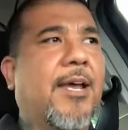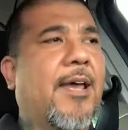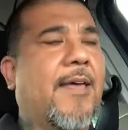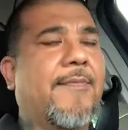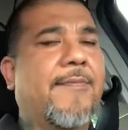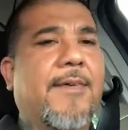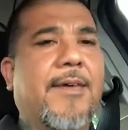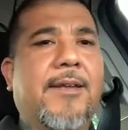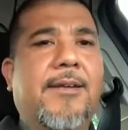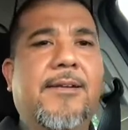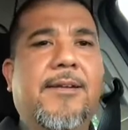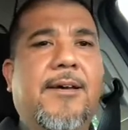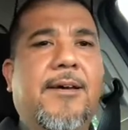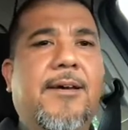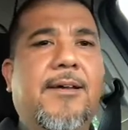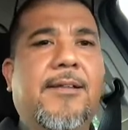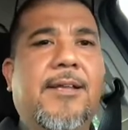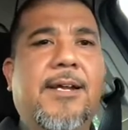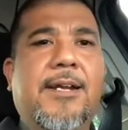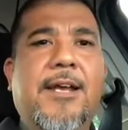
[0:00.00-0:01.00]
And then
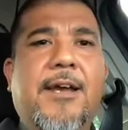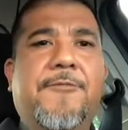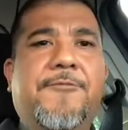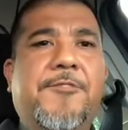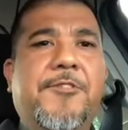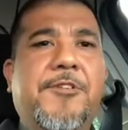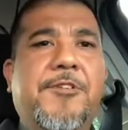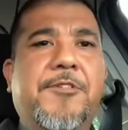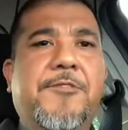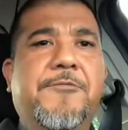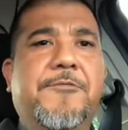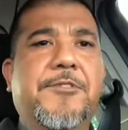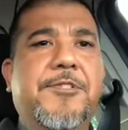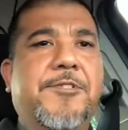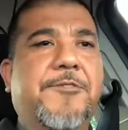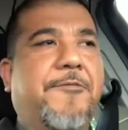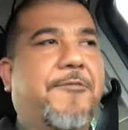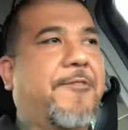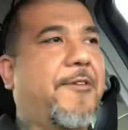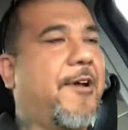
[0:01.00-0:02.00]
uh, late afternoon
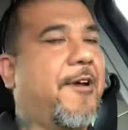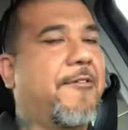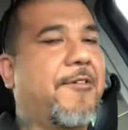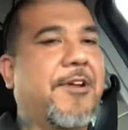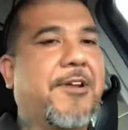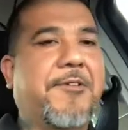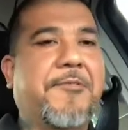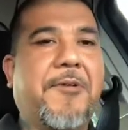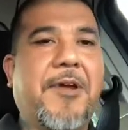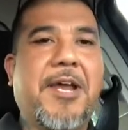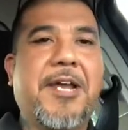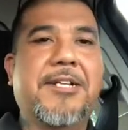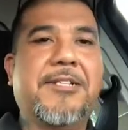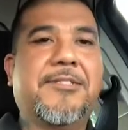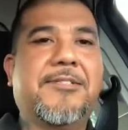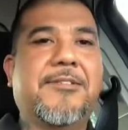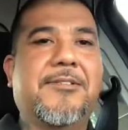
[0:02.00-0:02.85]
was very great.